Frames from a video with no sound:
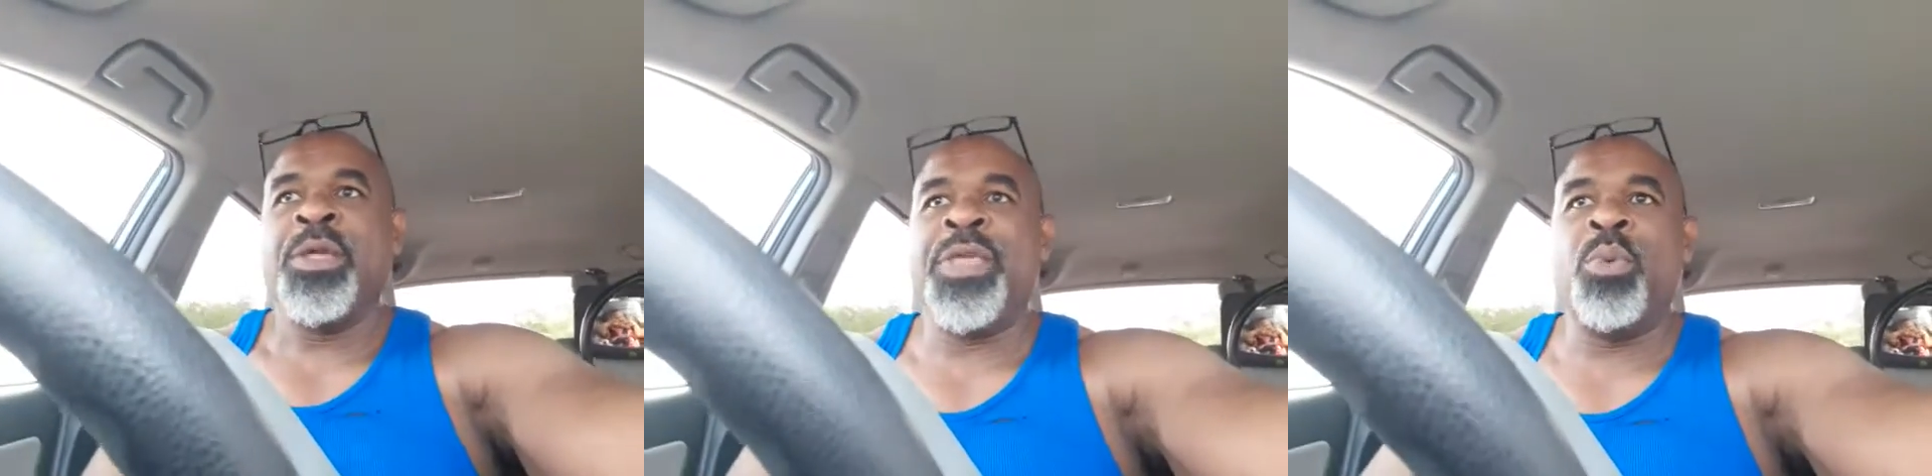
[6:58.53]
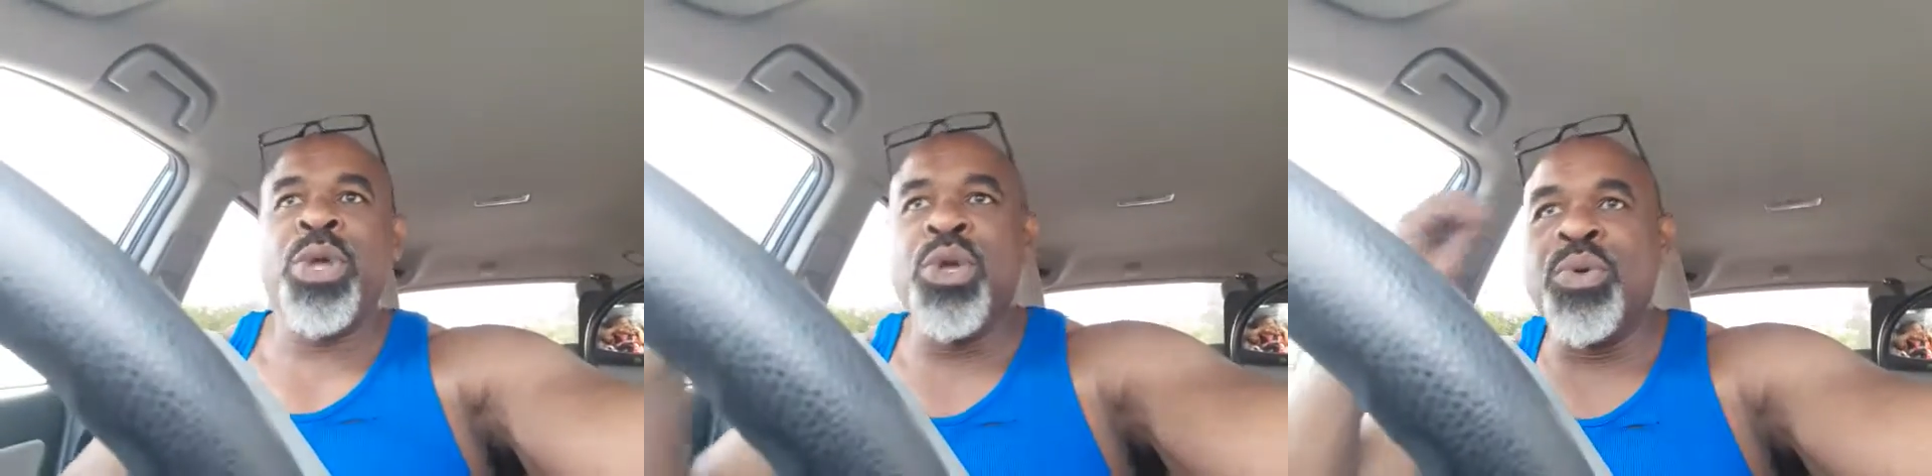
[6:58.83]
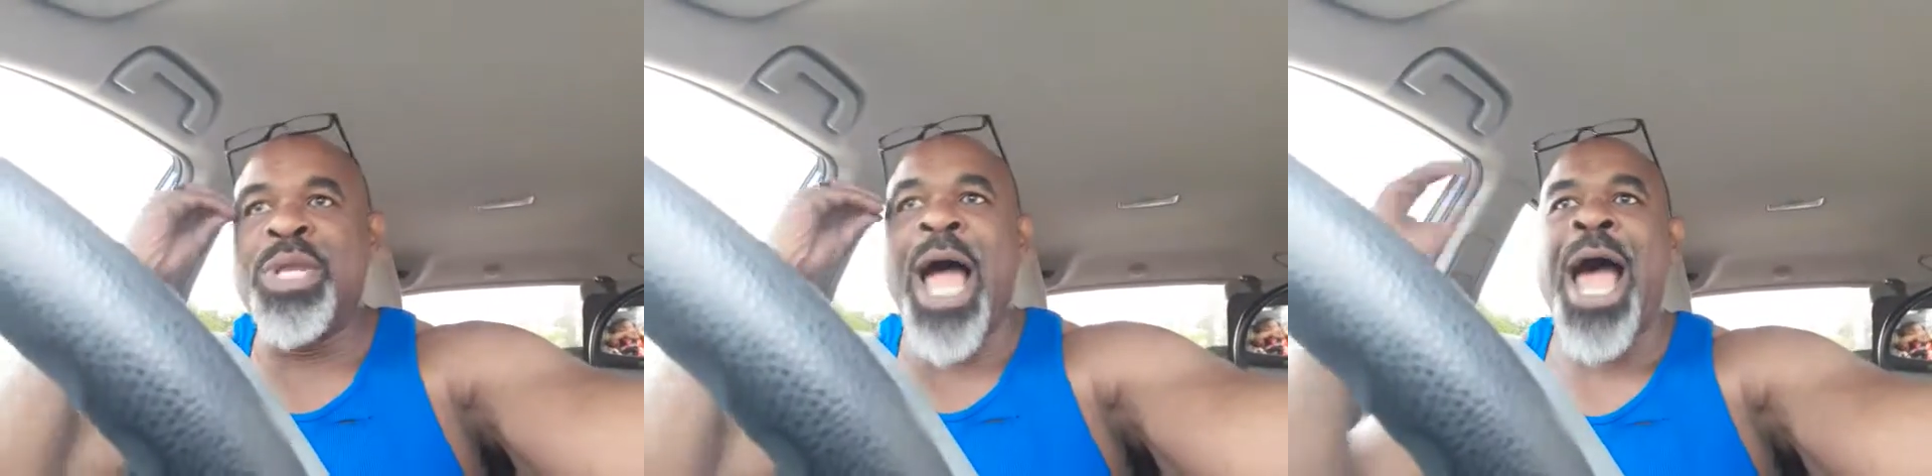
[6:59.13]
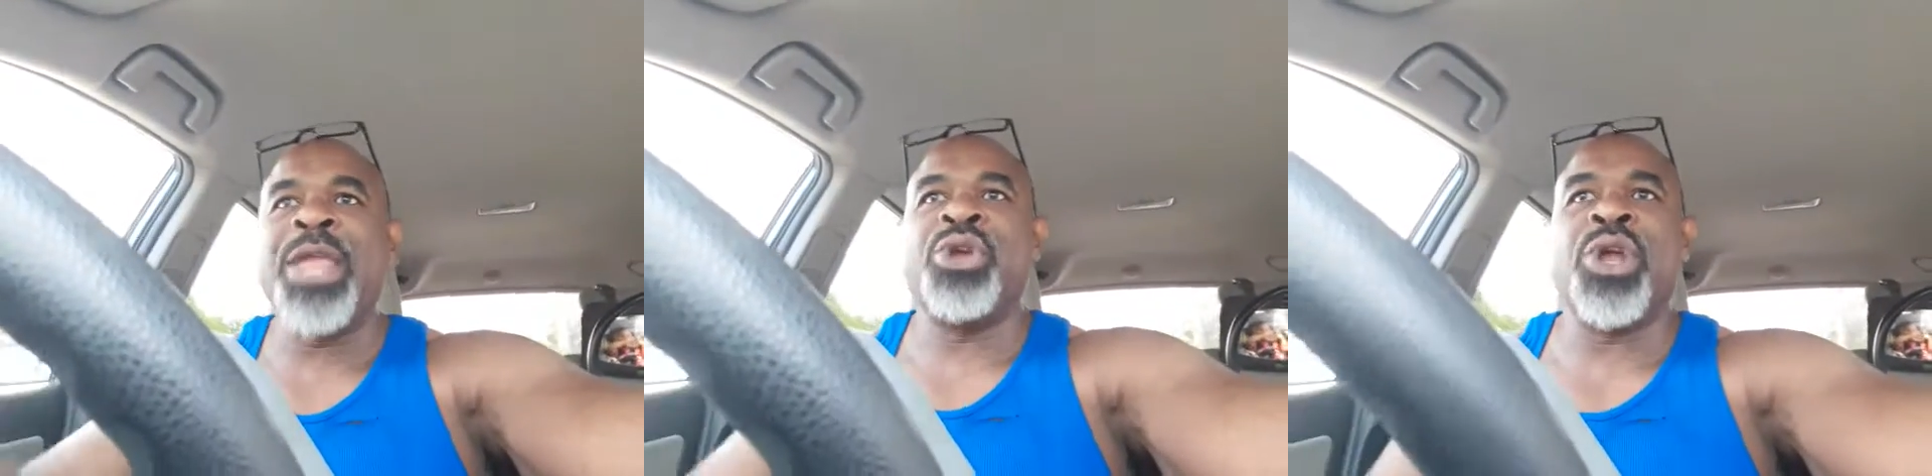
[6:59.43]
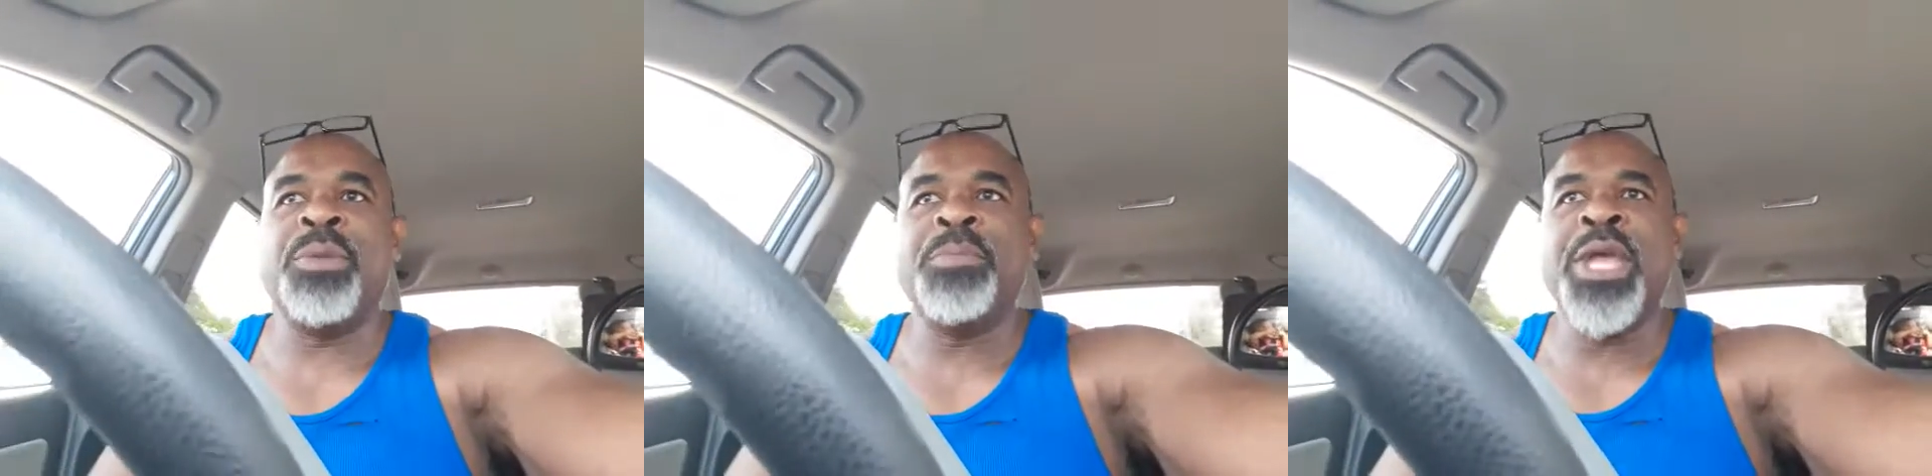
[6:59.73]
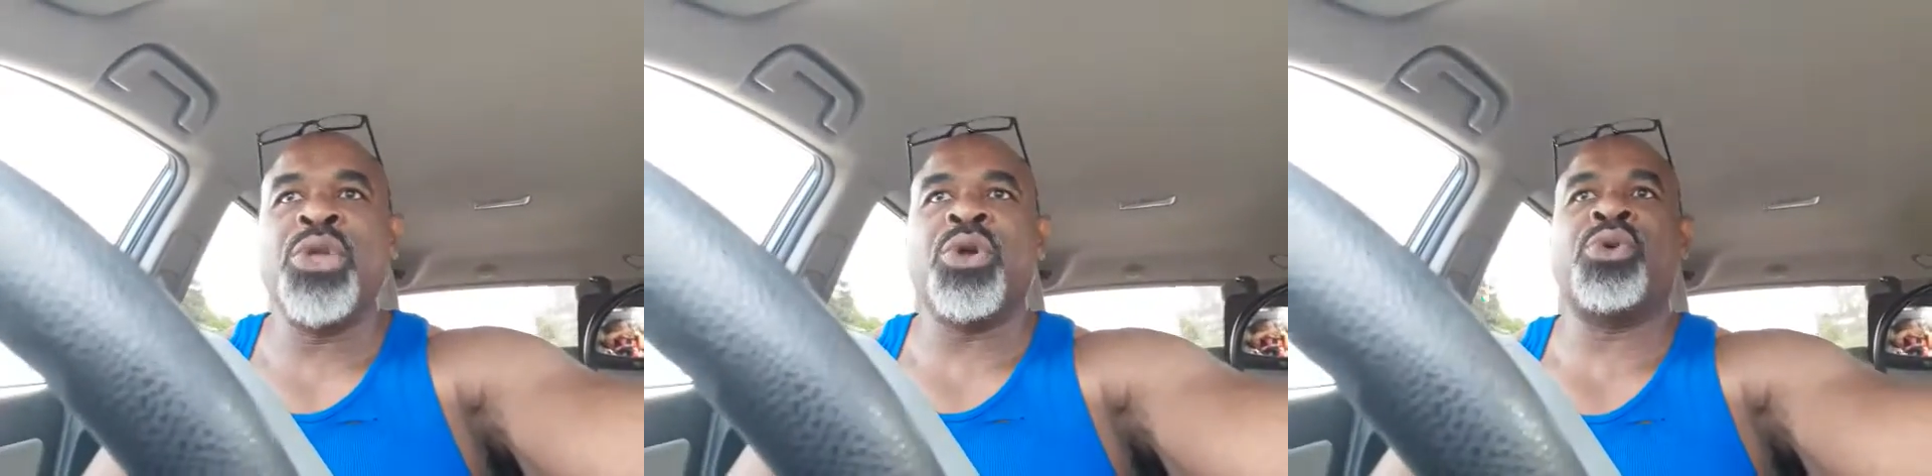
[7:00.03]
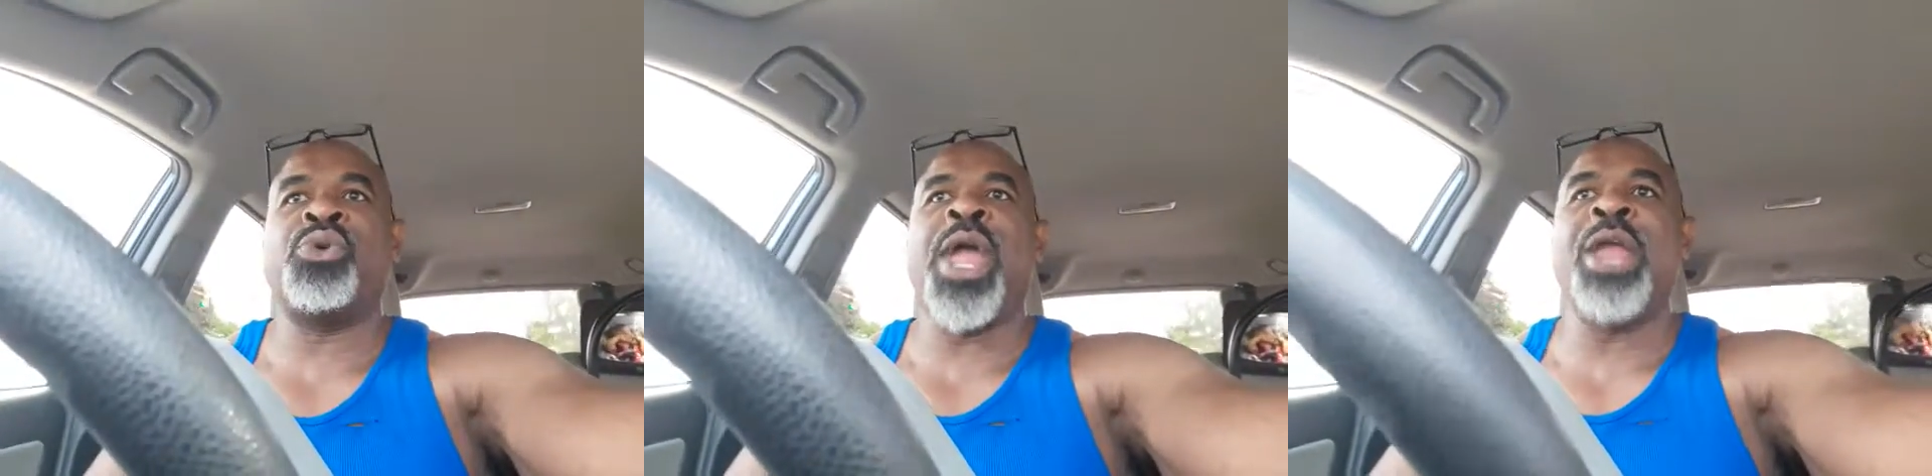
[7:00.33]
That when you die, you're going to meet your
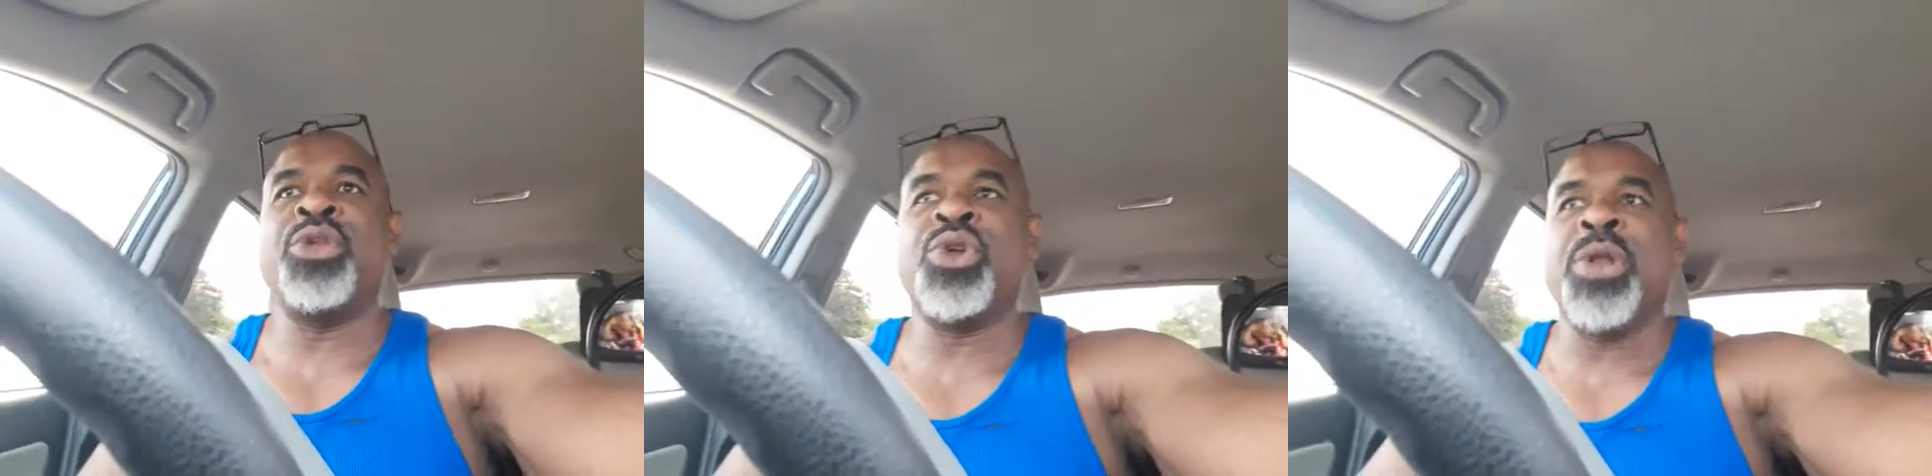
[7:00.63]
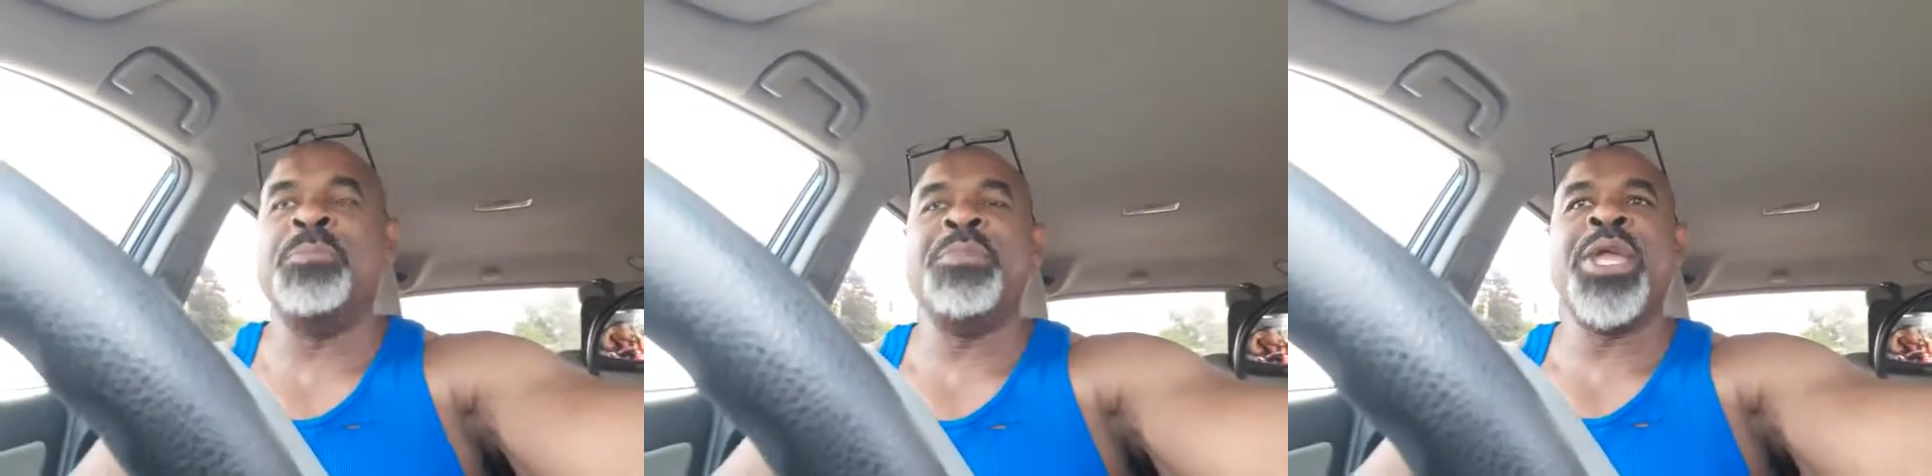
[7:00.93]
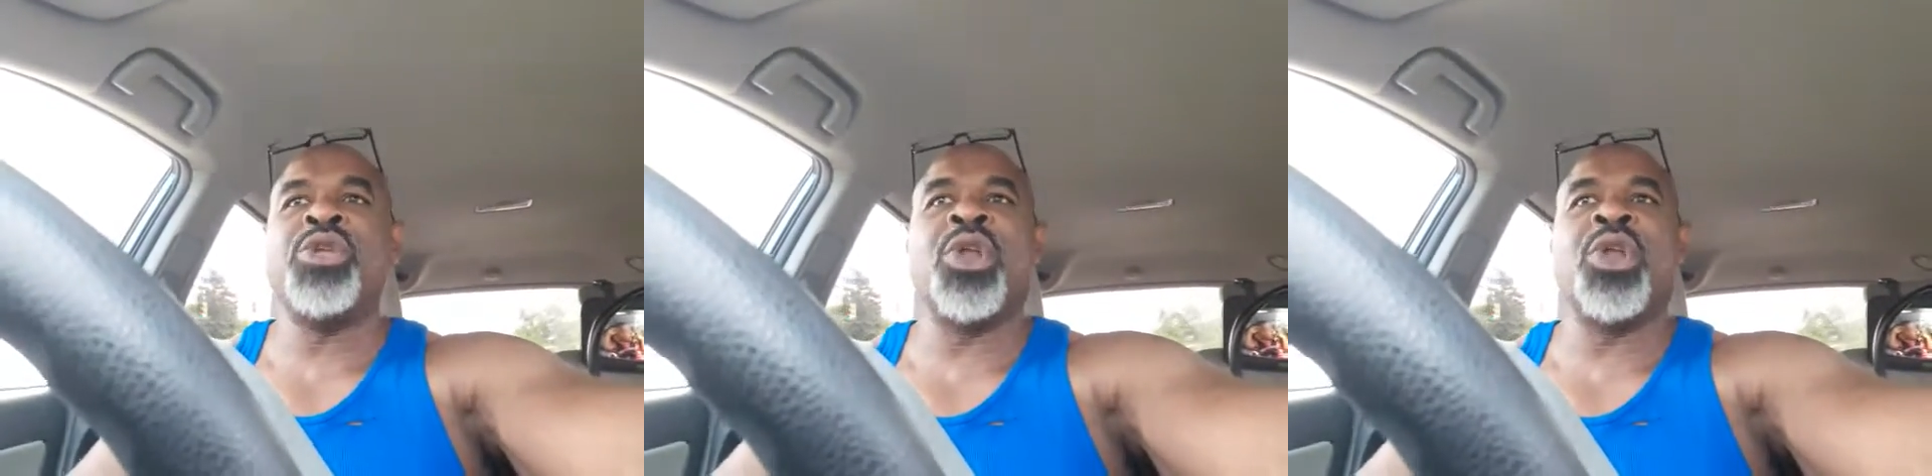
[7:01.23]
Creator. You're going to meet your